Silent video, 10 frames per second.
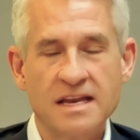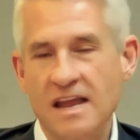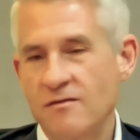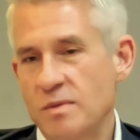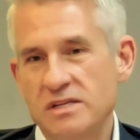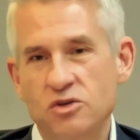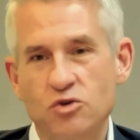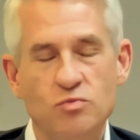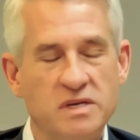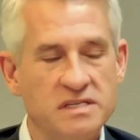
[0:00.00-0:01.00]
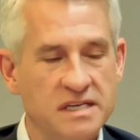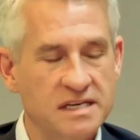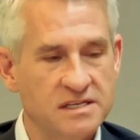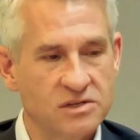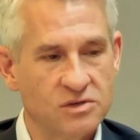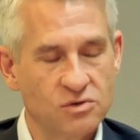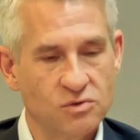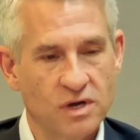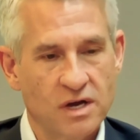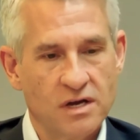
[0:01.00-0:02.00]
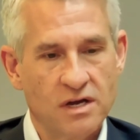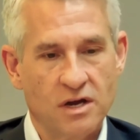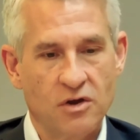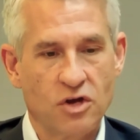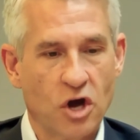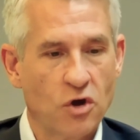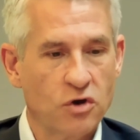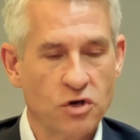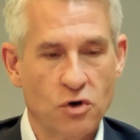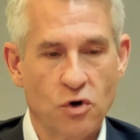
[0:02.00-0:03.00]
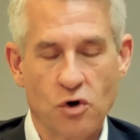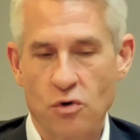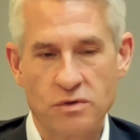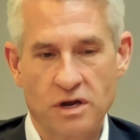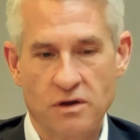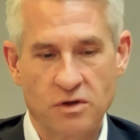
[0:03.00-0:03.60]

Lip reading: Never be too busy to, go to your